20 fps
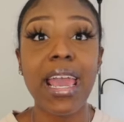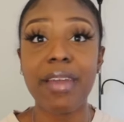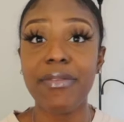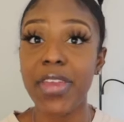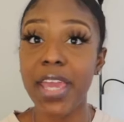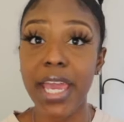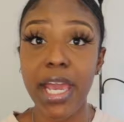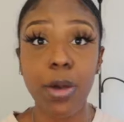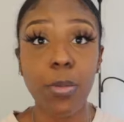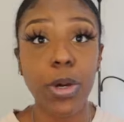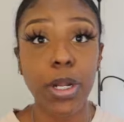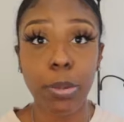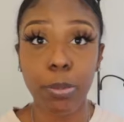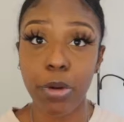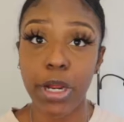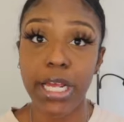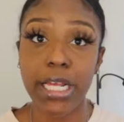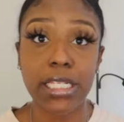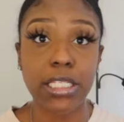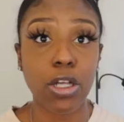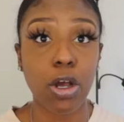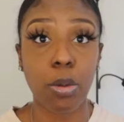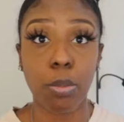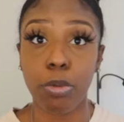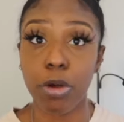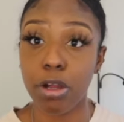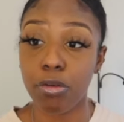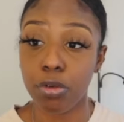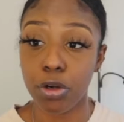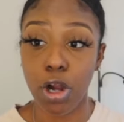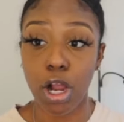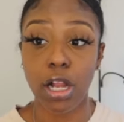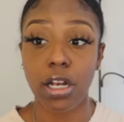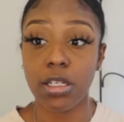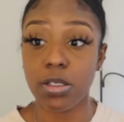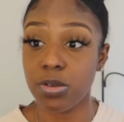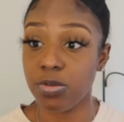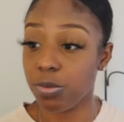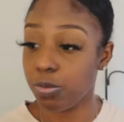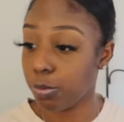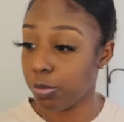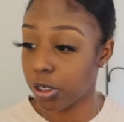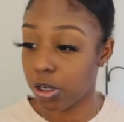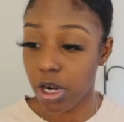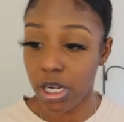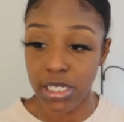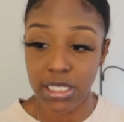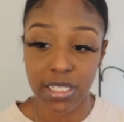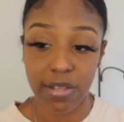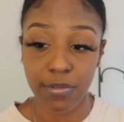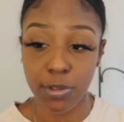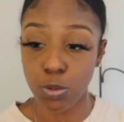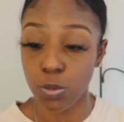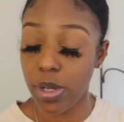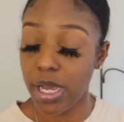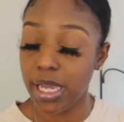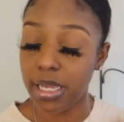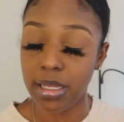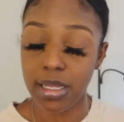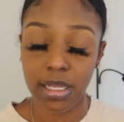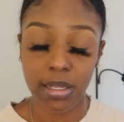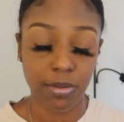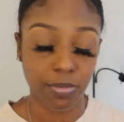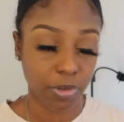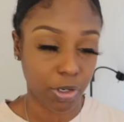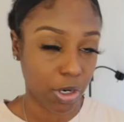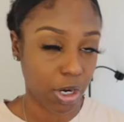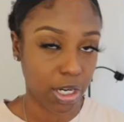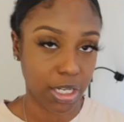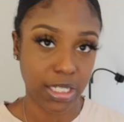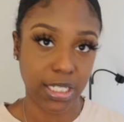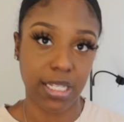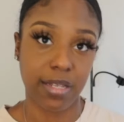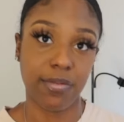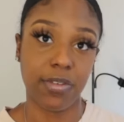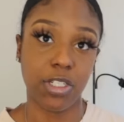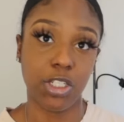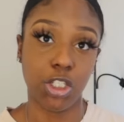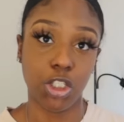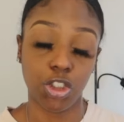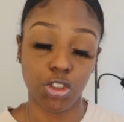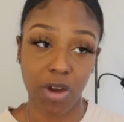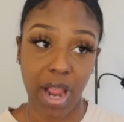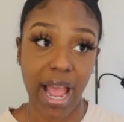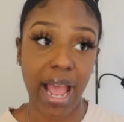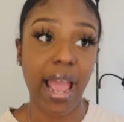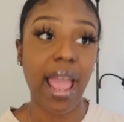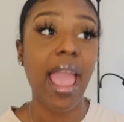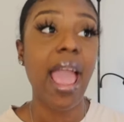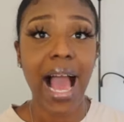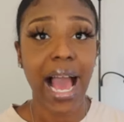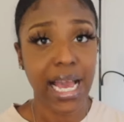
If your hair wanna break, it's gonna break regardless of it's wet, regardless if it's dry.